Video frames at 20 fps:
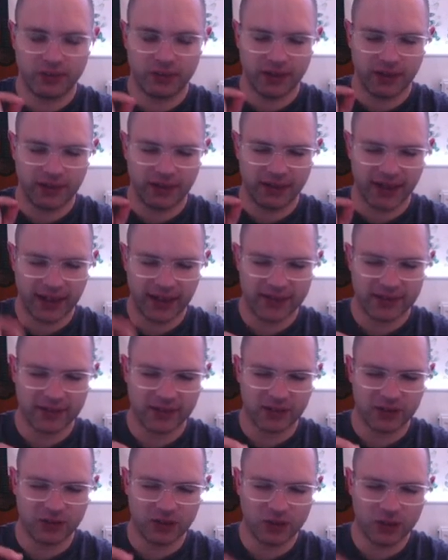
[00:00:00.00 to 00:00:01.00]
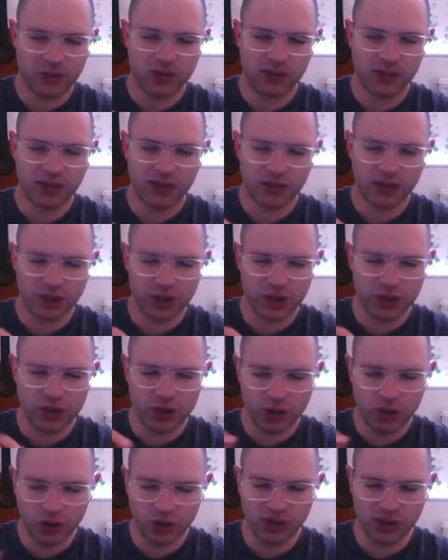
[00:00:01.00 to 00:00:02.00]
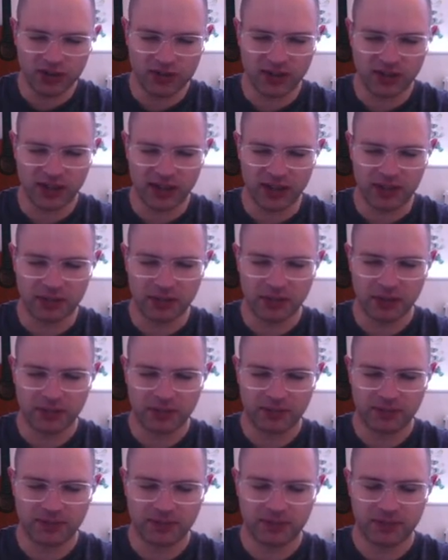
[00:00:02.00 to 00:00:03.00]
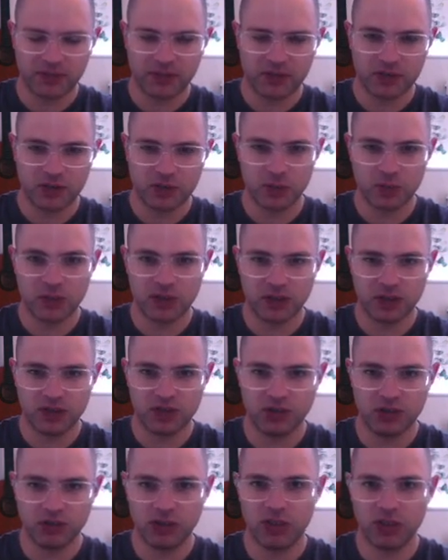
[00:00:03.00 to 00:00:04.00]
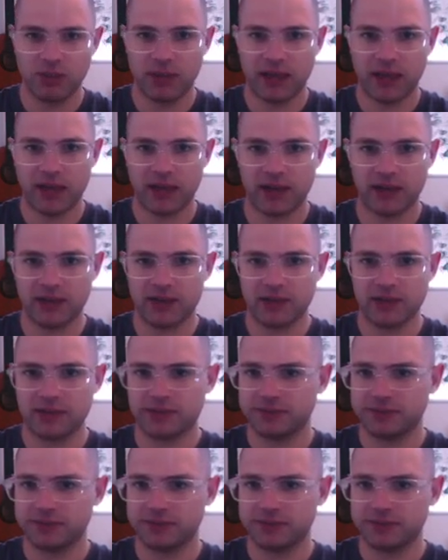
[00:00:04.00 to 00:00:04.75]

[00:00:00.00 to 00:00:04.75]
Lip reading: to Esther, don't think that you'll escape just because you're in the palace.